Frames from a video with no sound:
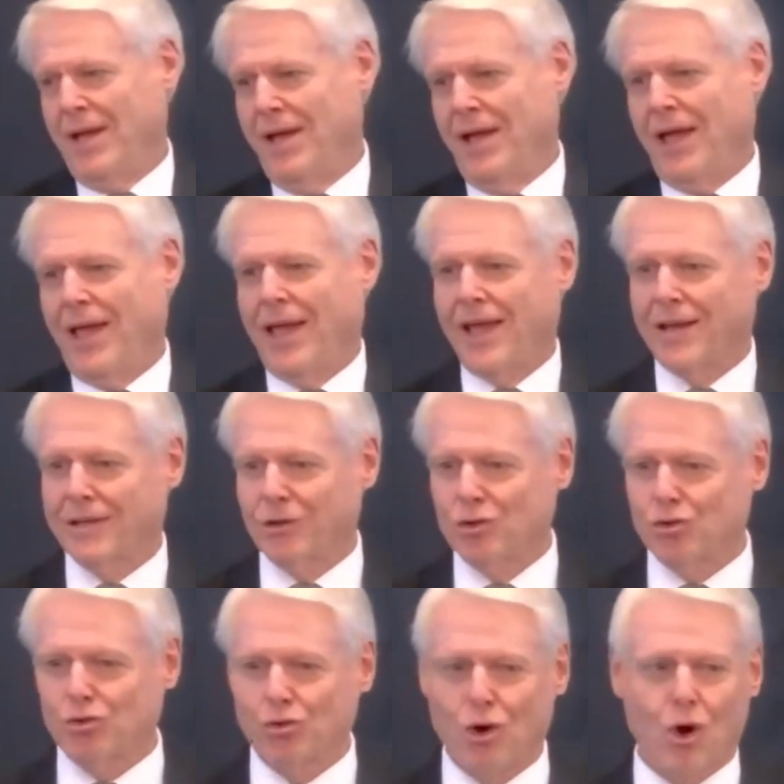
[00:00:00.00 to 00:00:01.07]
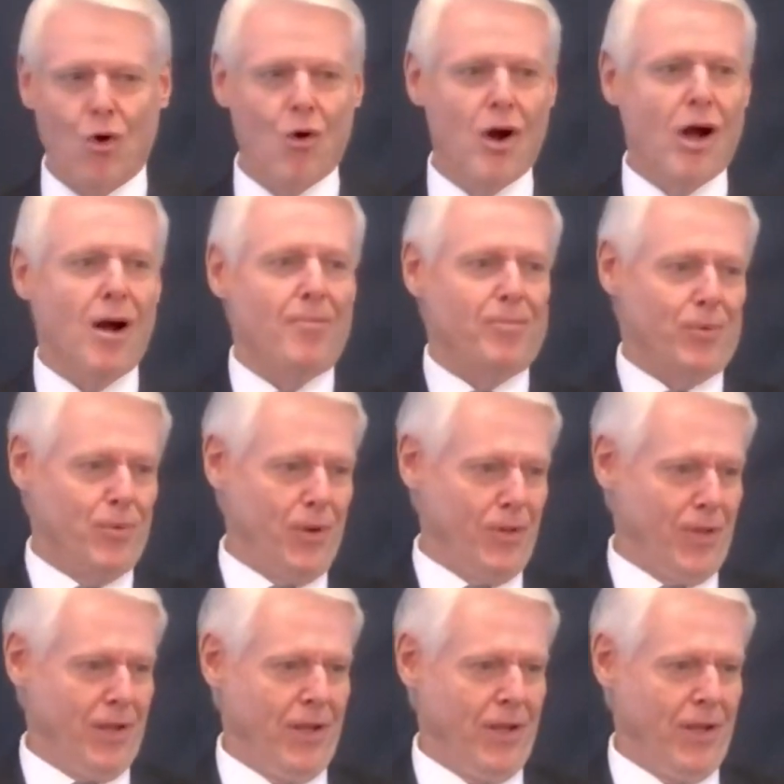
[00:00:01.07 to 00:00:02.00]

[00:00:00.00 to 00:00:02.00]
and grow up with him